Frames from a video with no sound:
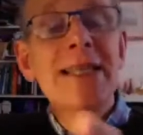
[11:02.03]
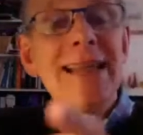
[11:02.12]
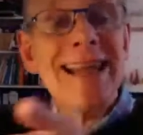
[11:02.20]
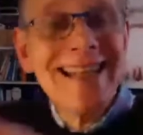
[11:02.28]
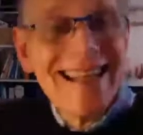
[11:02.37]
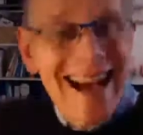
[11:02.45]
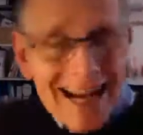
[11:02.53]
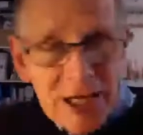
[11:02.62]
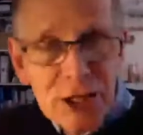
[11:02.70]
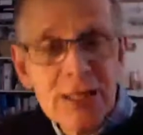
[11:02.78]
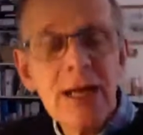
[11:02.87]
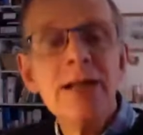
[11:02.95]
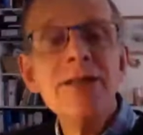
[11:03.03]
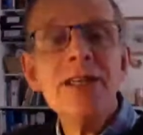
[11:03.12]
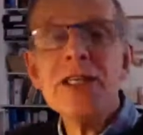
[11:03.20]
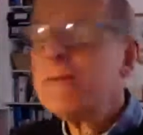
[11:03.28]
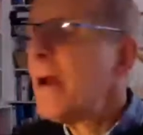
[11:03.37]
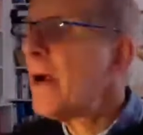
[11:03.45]
and then dashed, and
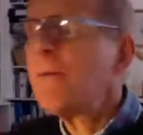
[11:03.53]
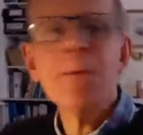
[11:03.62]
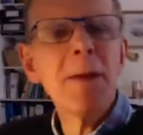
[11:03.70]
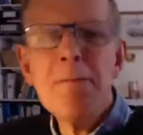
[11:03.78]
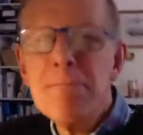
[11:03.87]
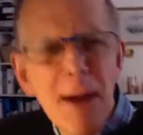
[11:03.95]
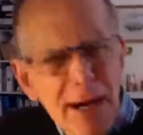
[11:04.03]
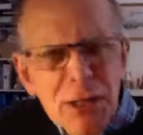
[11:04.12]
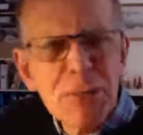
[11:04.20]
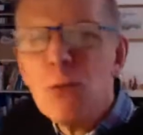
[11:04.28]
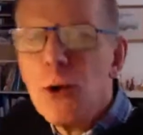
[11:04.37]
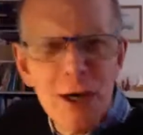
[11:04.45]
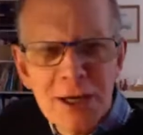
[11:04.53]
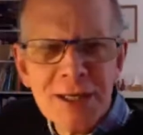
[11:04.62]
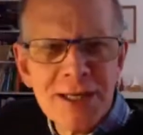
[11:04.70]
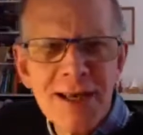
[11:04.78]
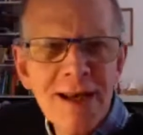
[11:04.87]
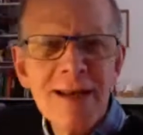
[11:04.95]
despair would be much
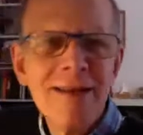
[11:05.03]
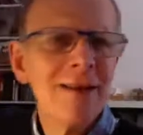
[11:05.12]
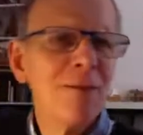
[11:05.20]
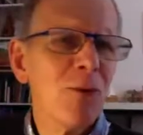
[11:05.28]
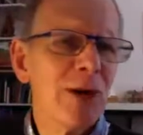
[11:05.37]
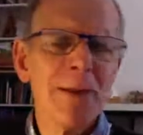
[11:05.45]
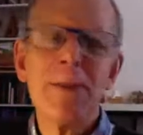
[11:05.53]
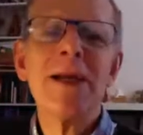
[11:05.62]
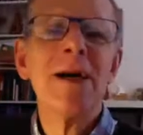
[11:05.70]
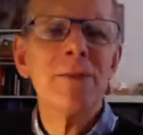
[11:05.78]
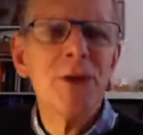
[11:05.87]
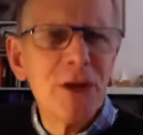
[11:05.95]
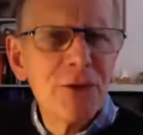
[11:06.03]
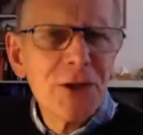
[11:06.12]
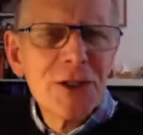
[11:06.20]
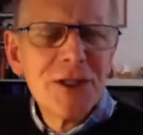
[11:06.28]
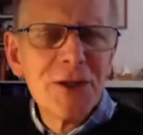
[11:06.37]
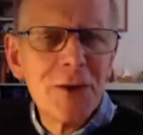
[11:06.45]
worse than what he'd become
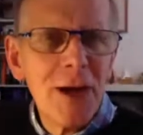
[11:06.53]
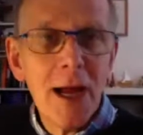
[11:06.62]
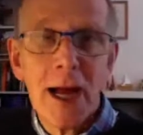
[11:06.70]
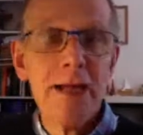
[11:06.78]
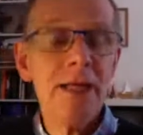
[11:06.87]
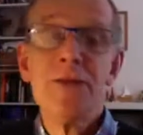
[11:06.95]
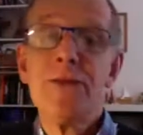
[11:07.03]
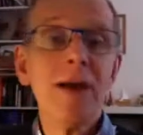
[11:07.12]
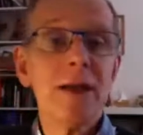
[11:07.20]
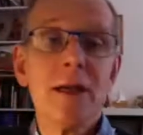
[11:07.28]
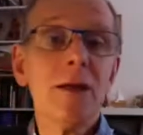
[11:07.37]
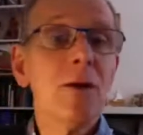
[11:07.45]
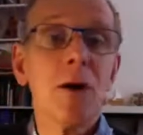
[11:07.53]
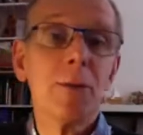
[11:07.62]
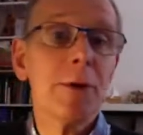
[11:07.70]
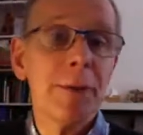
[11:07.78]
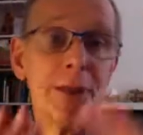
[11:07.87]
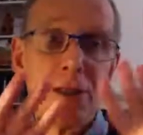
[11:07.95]
used to, and his faith in God
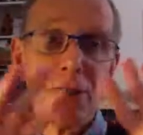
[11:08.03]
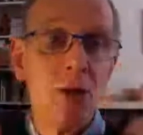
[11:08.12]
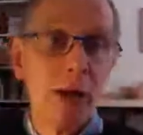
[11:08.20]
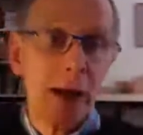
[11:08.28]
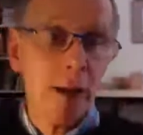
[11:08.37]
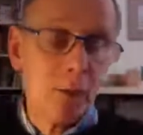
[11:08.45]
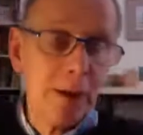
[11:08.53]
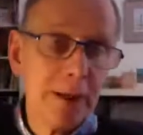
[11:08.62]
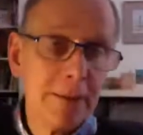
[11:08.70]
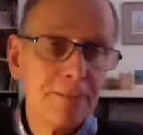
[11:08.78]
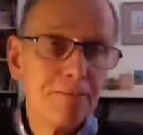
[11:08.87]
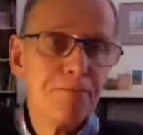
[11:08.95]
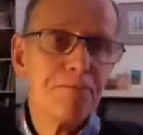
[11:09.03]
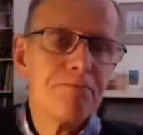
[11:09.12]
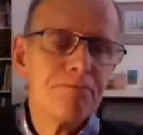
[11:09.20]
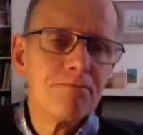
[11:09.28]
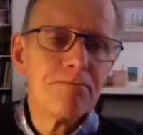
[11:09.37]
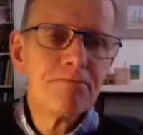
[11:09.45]
would have just gone out the
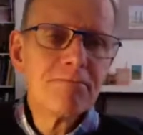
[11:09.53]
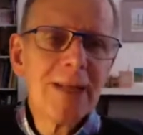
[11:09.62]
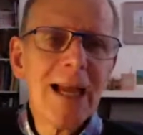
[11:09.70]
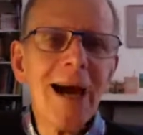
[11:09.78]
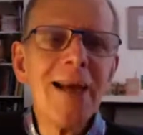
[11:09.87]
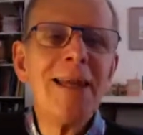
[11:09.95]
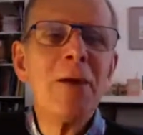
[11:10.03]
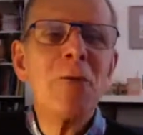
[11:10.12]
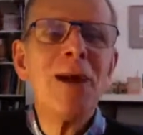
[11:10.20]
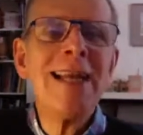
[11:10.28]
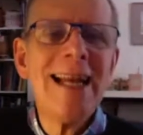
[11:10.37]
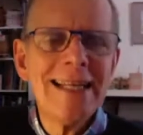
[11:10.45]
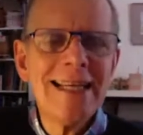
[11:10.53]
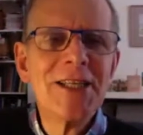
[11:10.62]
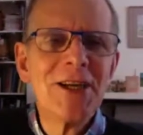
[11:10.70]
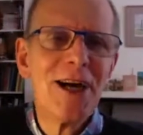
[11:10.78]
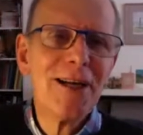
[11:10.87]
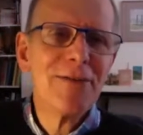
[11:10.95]
window. I think we need this
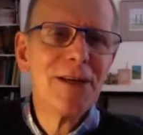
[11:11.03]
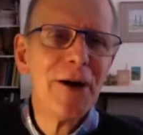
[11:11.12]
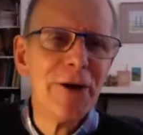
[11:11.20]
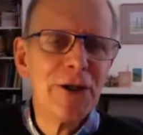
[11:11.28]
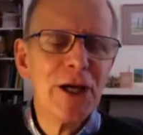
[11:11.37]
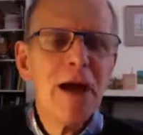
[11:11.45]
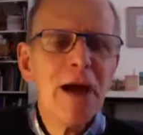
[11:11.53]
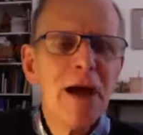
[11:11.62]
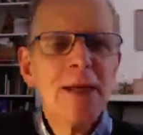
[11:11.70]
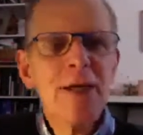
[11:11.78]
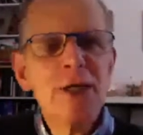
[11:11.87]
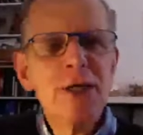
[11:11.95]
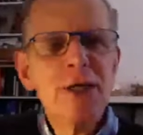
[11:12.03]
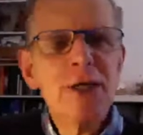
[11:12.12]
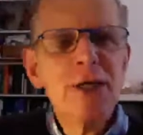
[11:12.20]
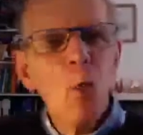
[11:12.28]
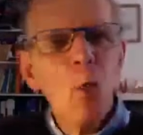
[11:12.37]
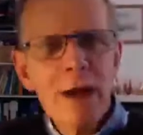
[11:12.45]
kind of courage, because
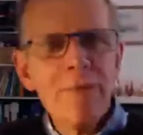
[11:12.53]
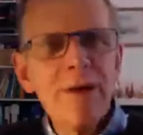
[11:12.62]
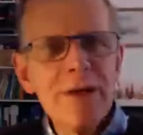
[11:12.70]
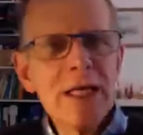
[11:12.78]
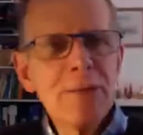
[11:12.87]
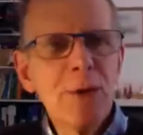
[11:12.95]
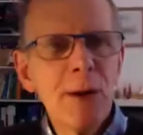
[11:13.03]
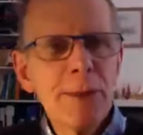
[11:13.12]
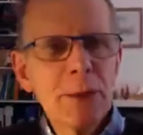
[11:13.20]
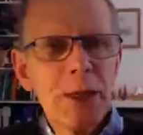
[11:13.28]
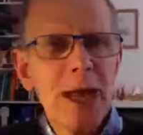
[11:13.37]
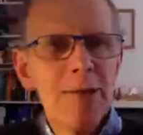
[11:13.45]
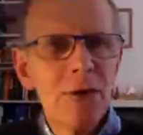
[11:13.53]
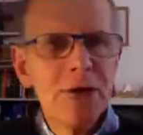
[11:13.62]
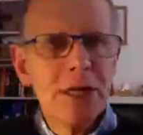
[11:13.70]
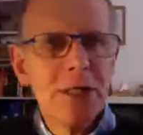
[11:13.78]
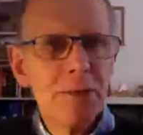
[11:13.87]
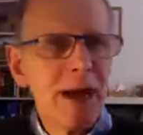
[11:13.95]
whatever of these problems we have on
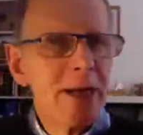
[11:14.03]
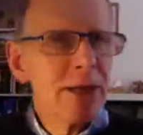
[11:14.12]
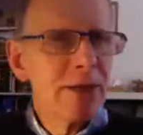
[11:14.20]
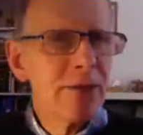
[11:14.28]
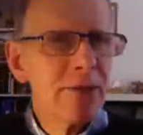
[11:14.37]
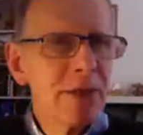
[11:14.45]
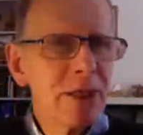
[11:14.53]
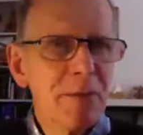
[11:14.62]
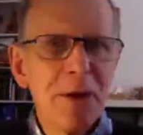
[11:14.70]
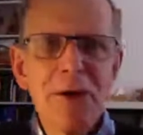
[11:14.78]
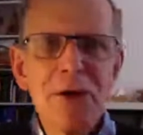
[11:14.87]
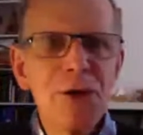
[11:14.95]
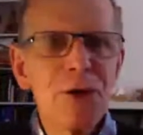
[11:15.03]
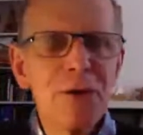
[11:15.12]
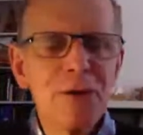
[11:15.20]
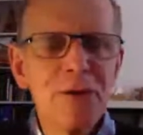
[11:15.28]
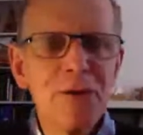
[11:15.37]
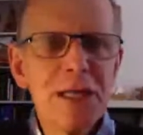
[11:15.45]
this spectrum, from the spiritual
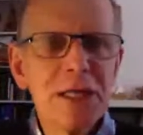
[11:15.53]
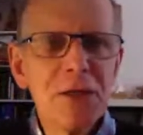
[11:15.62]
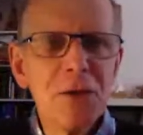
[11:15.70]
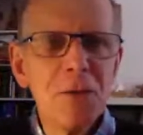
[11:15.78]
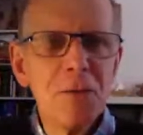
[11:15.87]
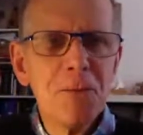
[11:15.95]
to the physical,